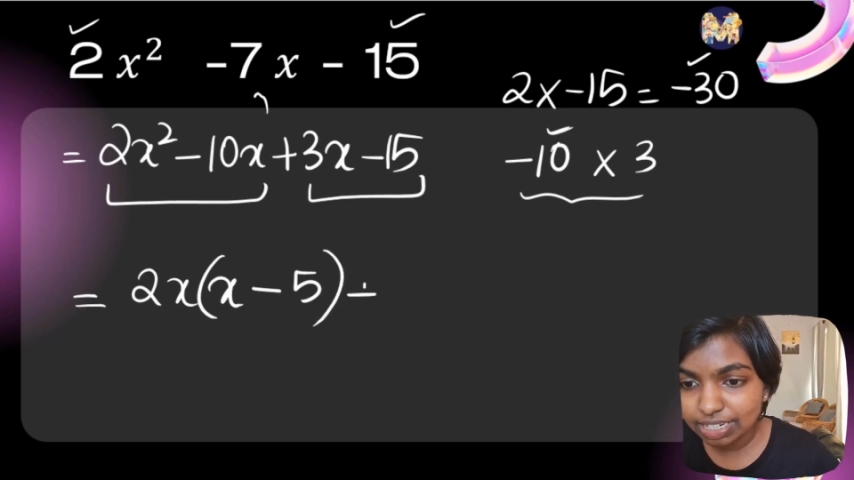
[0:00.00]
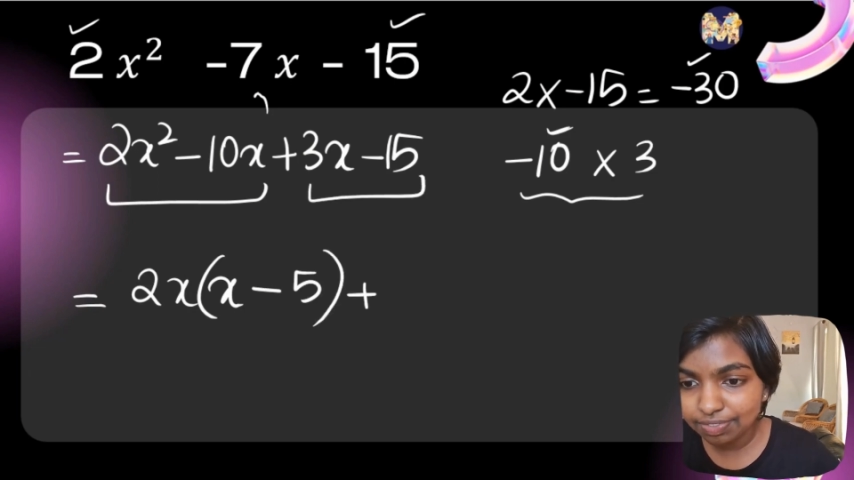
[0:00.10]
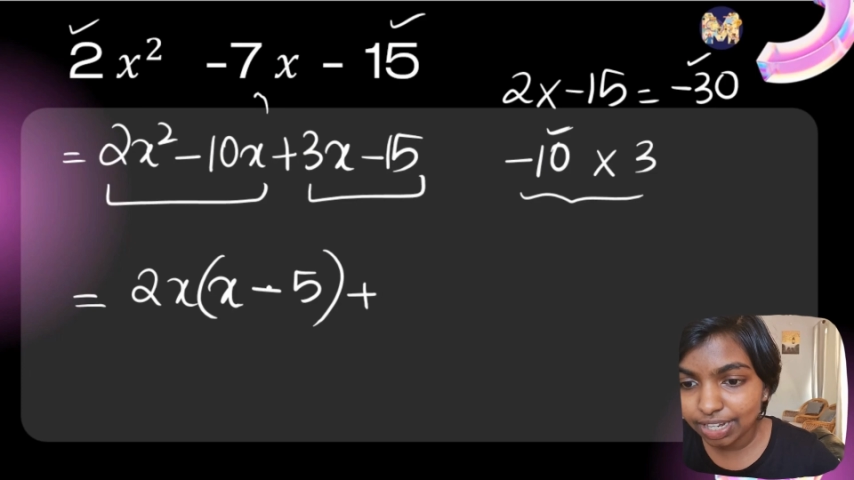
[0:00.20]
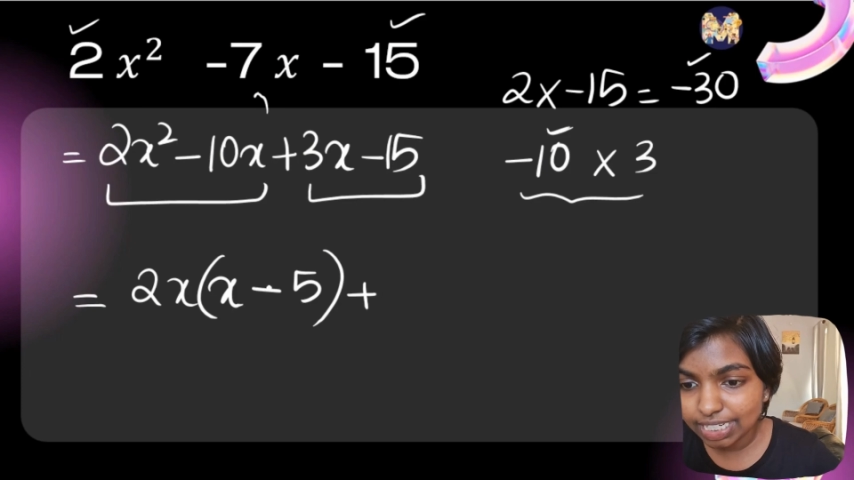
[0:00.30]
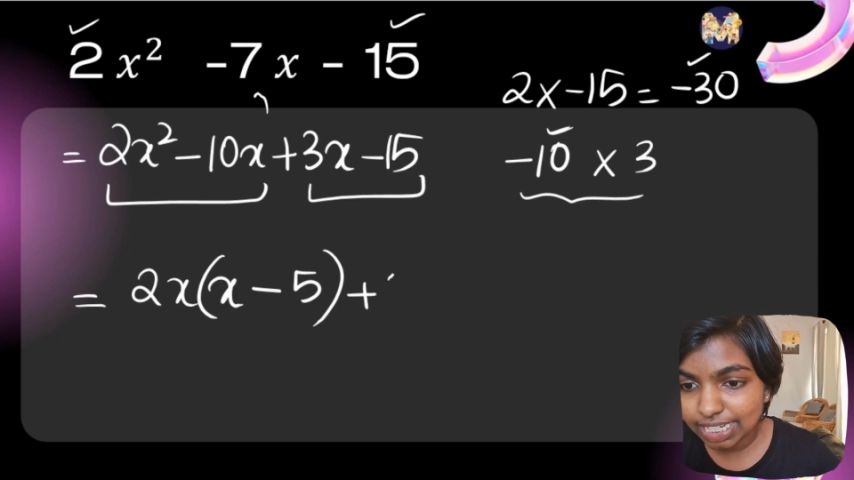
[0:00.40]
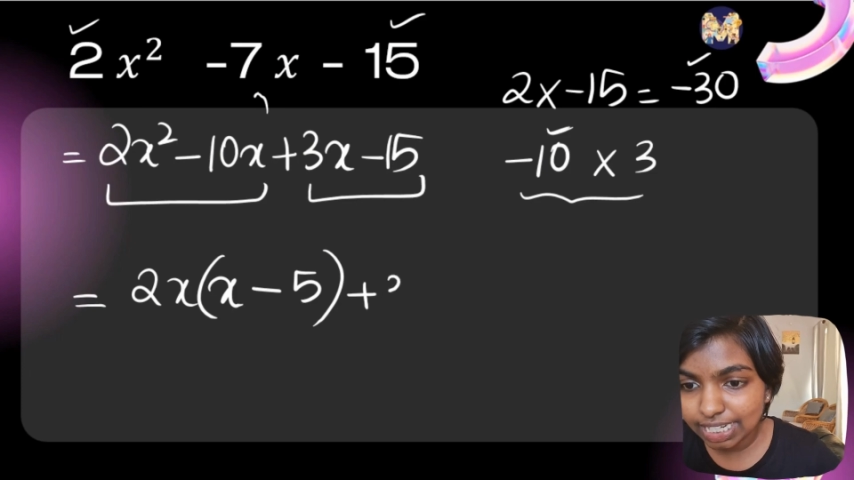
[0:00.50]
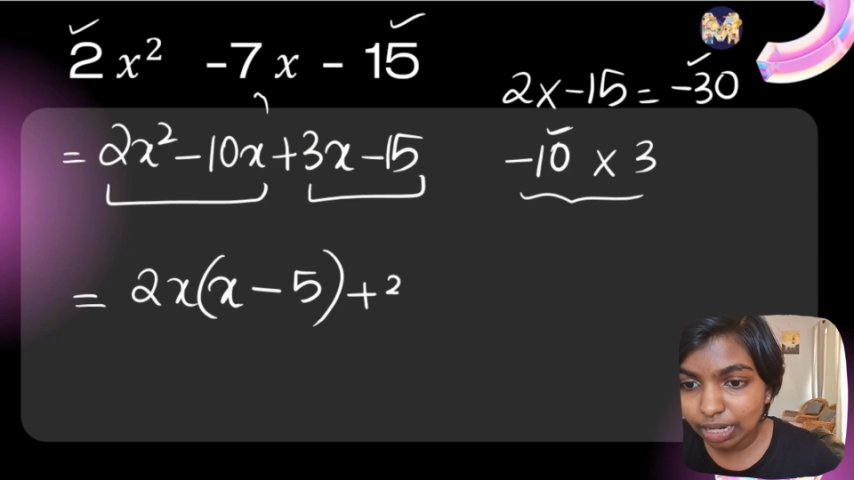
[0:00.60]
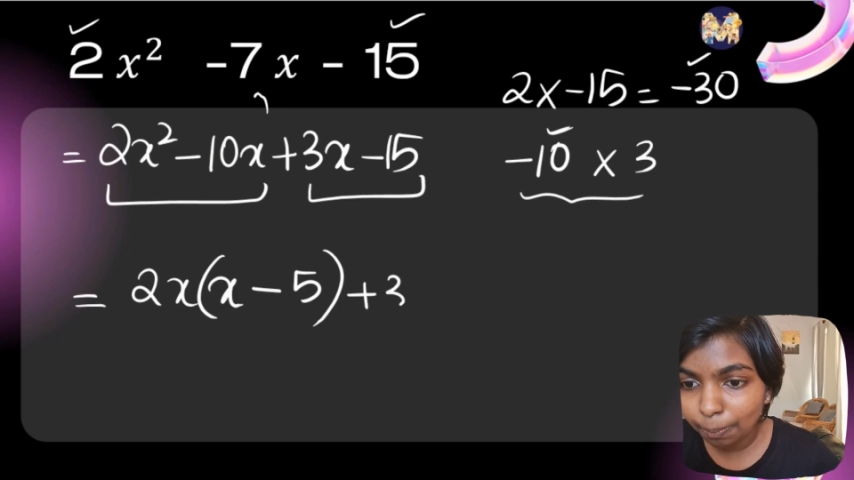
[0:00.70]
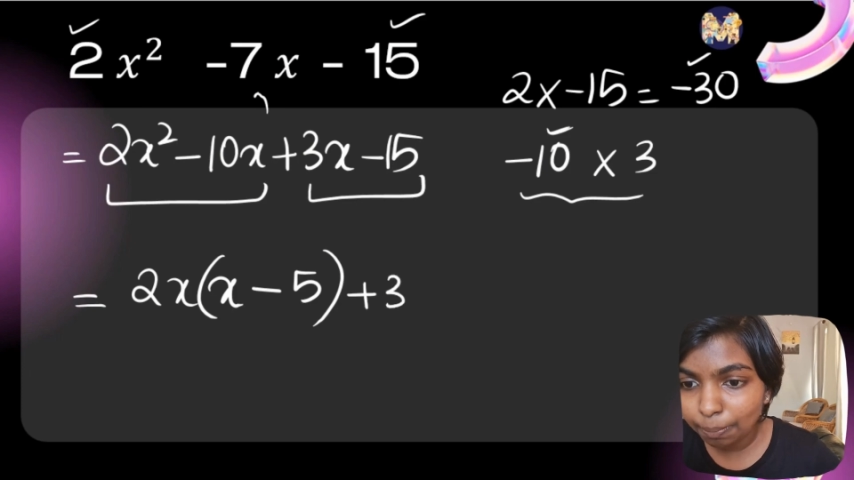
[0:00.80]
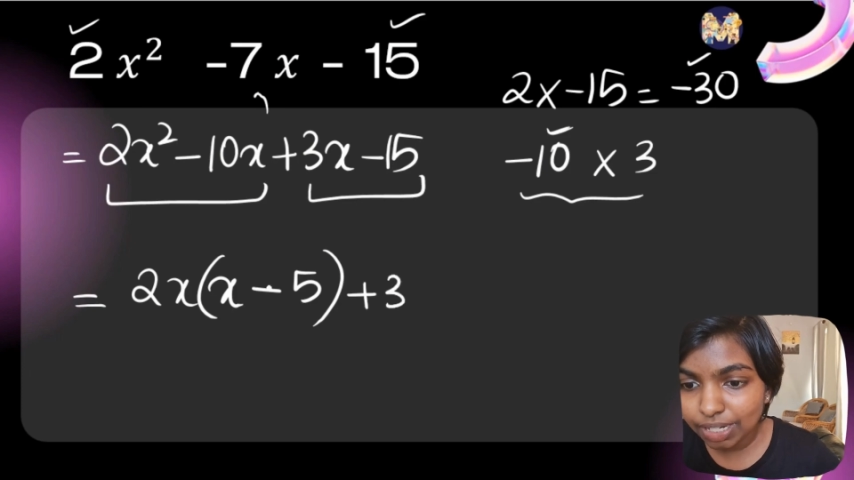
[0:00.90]
if I take
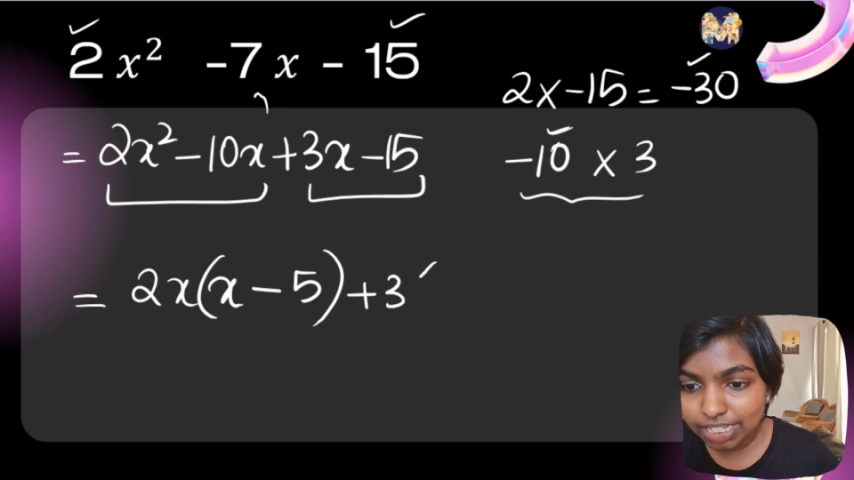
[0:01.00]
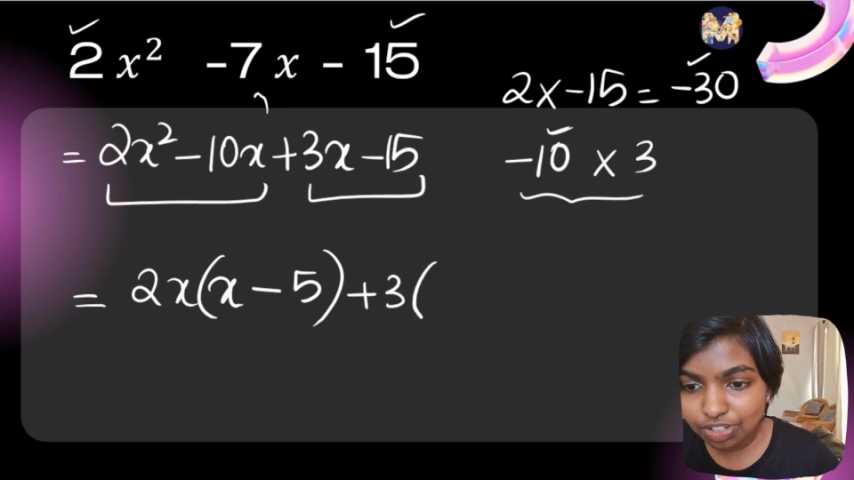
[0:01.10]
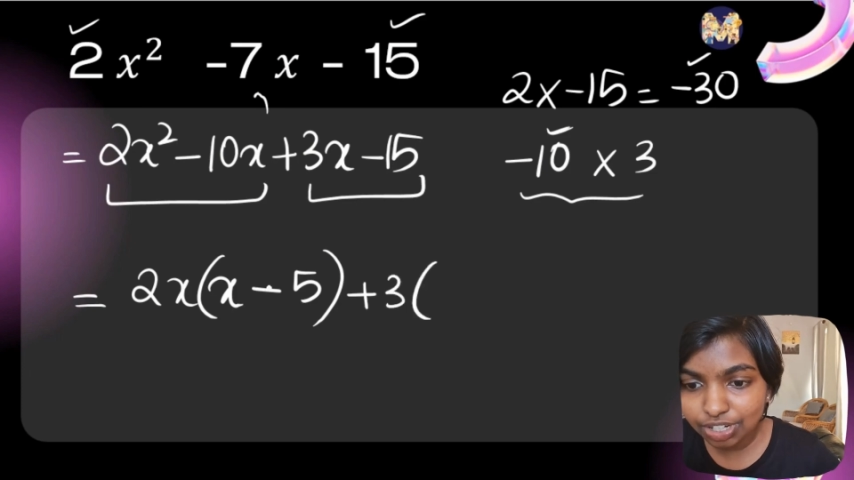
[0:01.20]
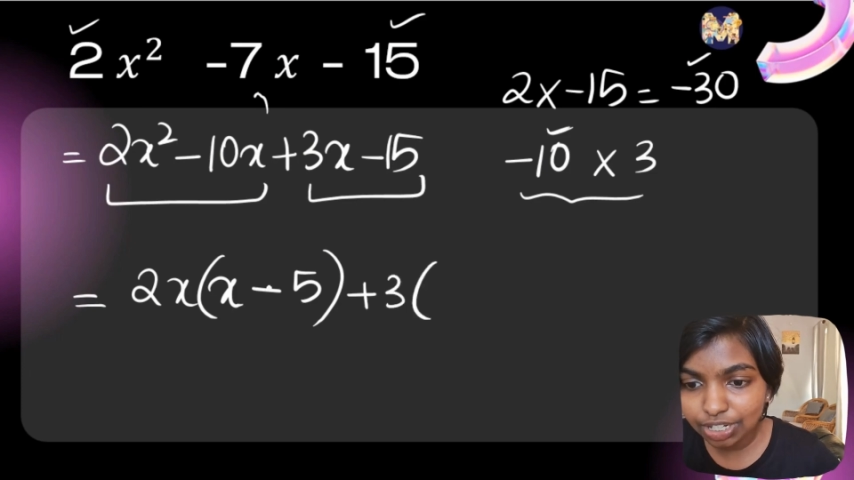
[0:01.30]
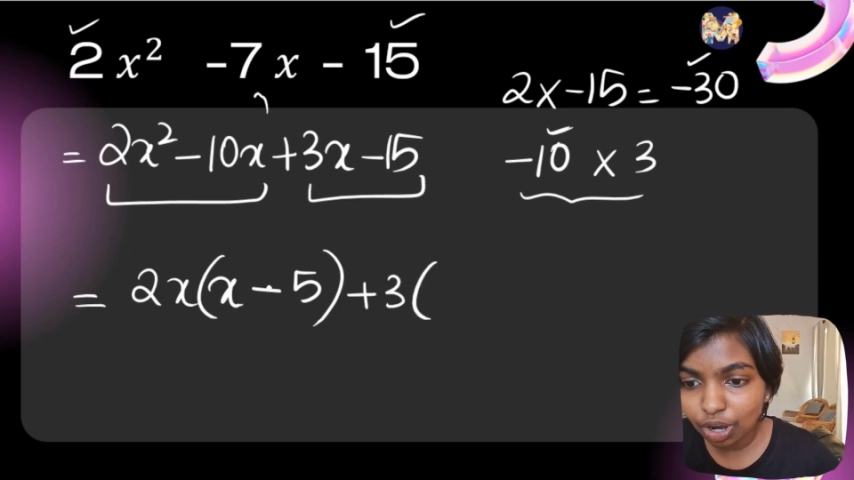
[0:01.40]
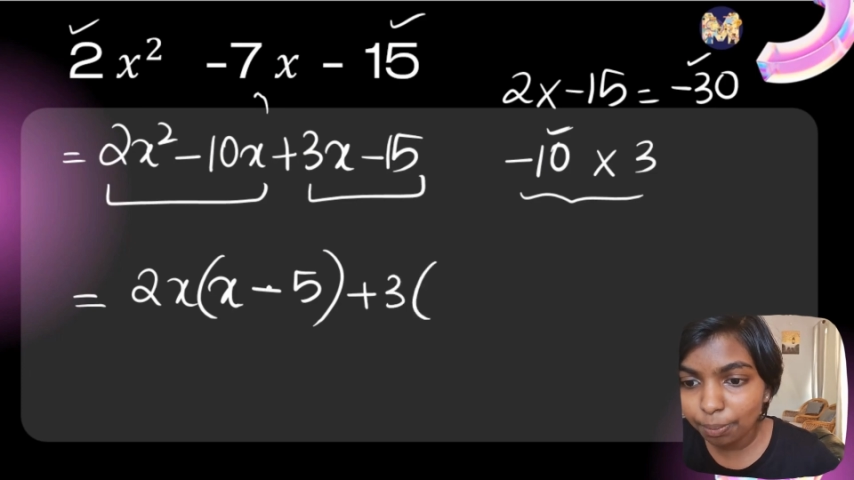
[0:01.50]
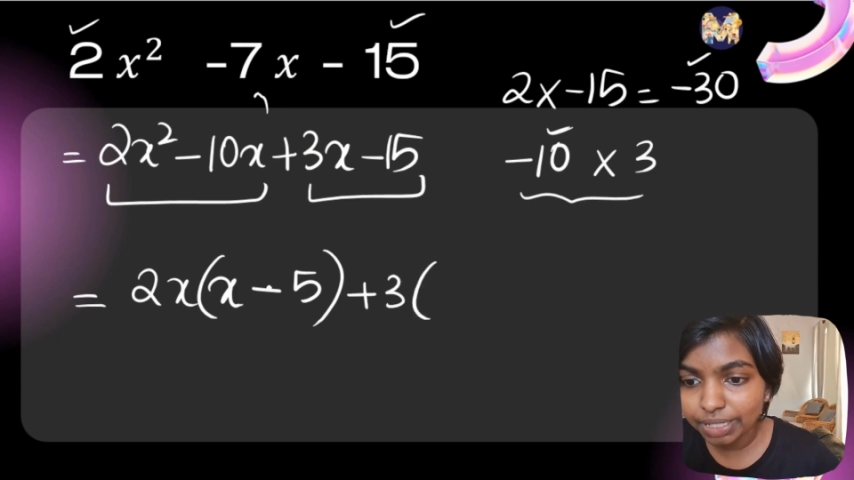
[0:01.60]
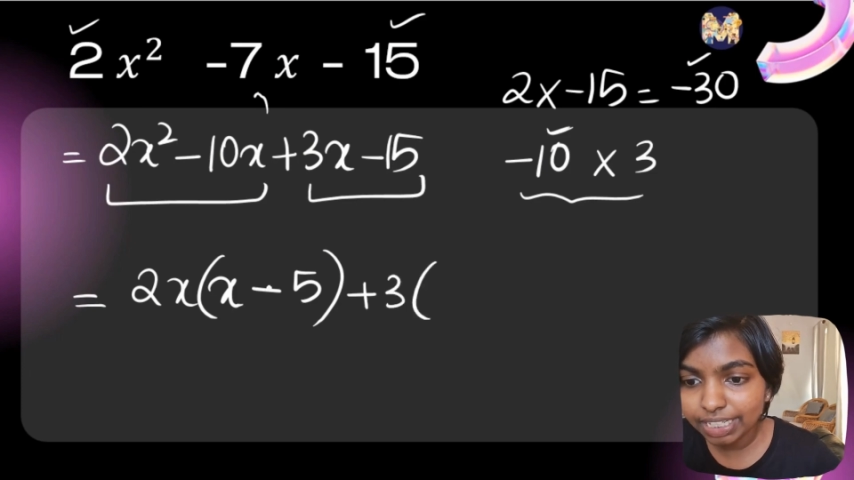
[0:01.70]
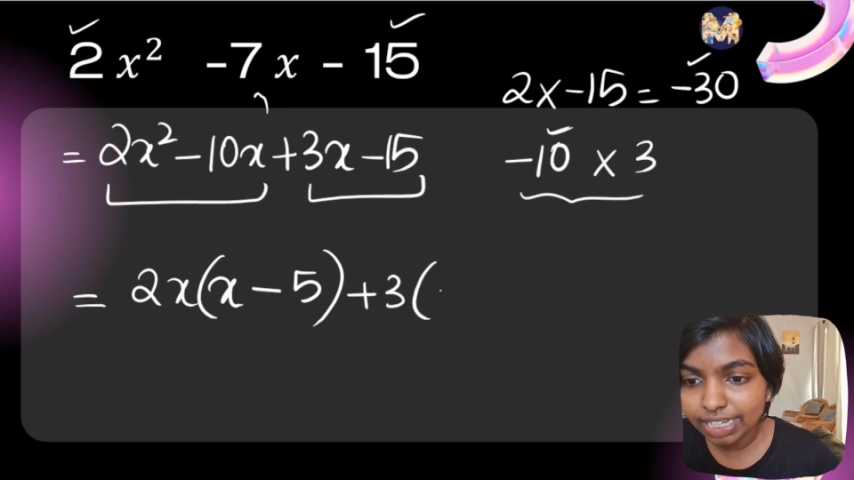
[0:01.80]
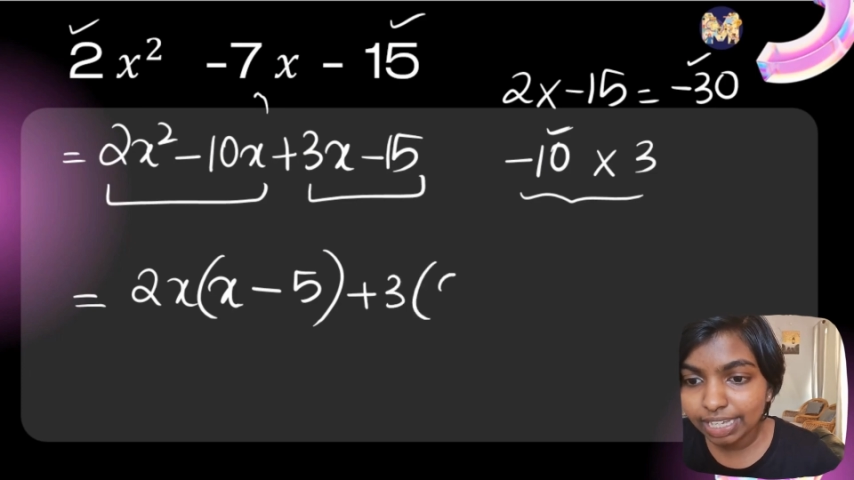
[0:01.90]
a plus 3
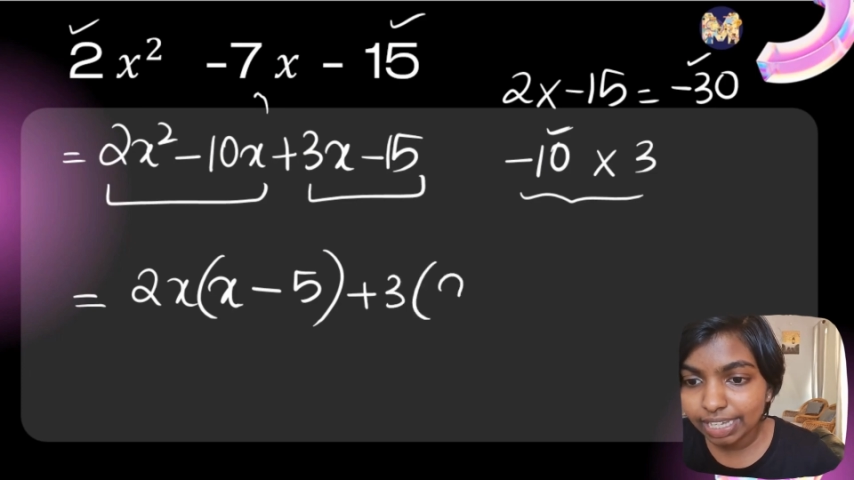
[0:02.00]
common,